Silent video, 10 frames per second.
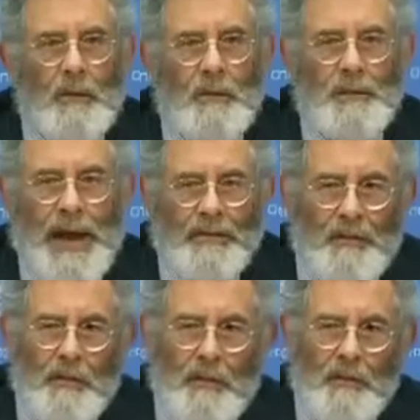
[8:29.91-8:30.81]

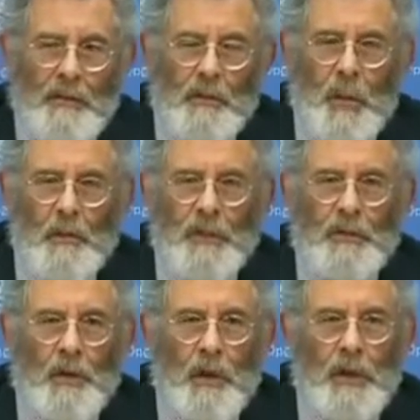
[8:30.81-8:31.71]
Damascus and what we
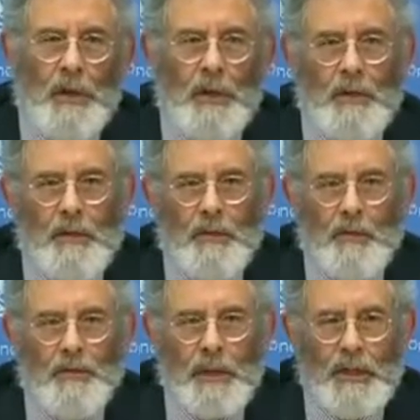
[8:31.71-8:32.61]
saw in the
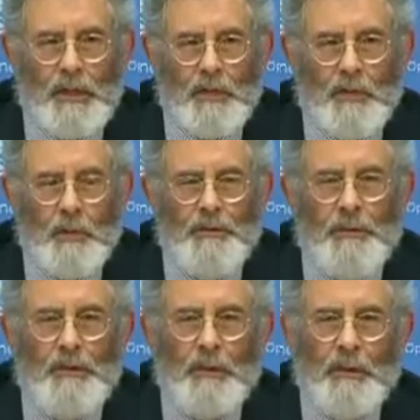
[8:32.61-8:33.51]
two villages we
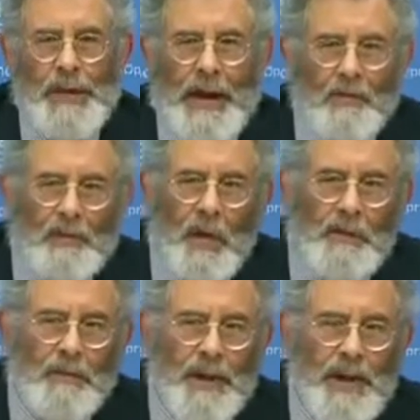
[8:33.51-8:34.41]
visited
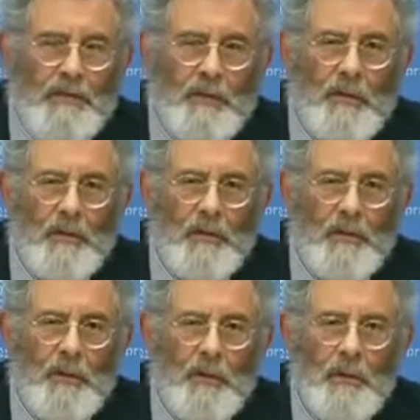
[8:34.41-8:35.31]
outside Damascus
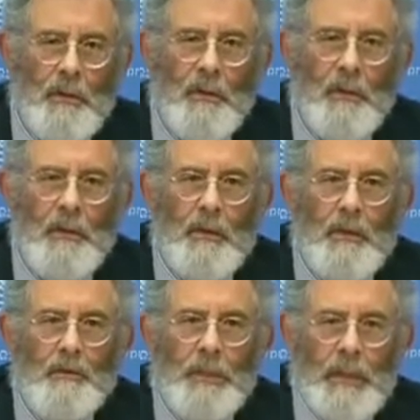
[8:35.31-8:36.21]

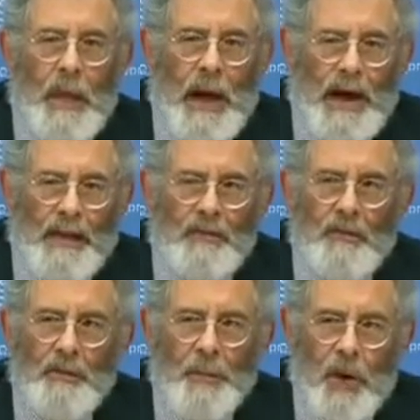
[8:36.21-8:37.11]

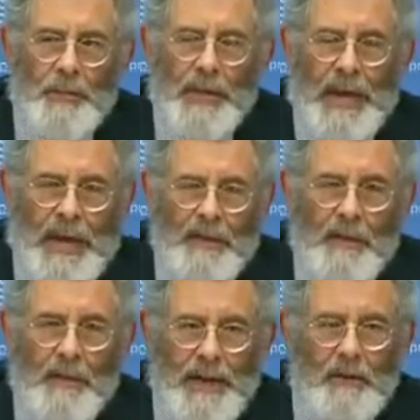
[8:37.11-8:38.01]
belies the propaganda
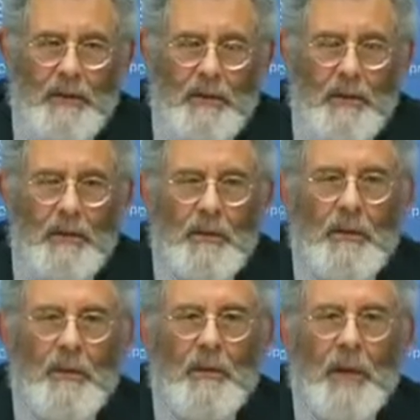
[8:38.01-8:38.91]
that
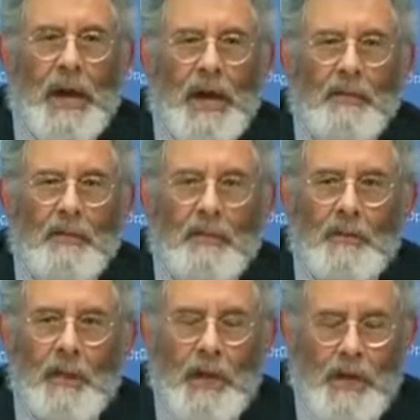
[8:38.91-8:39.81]
has